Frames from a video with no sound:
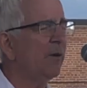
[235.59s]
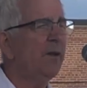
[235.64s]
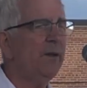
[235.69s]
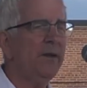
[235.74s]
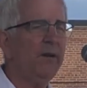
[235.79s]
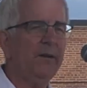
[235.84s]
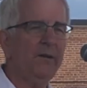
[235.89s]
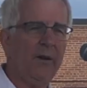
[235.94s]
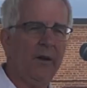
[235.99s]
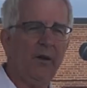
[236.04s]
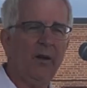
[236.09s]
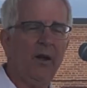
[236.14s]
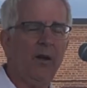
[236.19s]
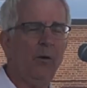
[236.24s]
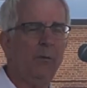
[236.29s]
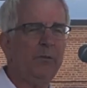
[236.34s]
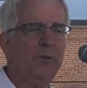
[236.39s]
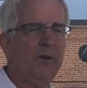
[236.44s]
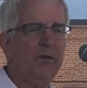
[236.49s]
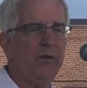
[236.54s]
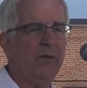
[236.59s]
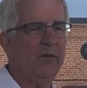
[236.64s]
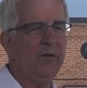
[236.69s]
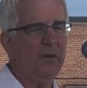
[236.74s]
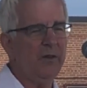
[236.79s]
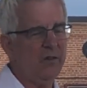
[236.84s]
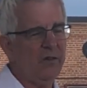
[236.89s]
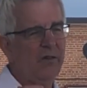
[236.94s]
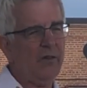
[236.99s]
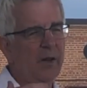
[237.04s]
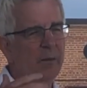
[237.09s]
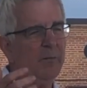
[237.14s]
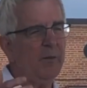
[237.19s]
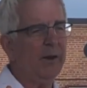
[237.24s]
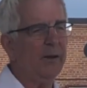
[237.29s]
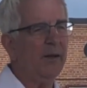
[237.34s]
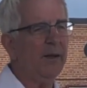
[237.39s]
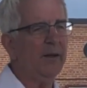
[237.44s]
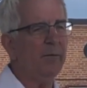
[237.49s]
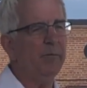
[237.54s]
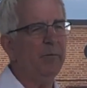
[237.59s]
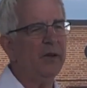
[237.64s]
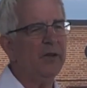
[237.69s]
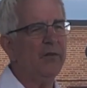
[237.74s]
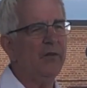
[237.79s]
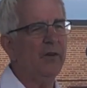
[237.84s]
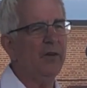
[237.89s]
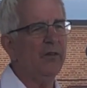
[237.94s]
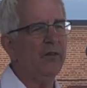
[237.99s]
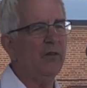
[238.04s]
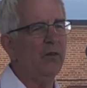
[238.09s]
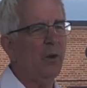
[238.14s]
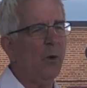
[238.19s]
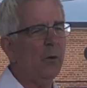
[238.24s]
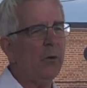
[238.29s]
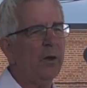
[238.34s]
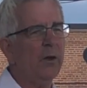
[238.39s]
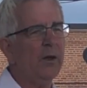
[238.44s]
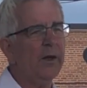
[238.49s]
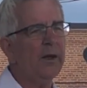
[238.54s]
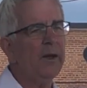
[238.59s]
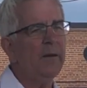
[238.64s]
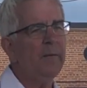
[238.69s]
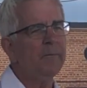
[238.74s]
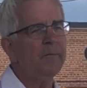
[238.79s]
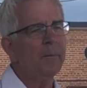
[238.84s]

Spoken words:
and that they'll help to stimulate business locally.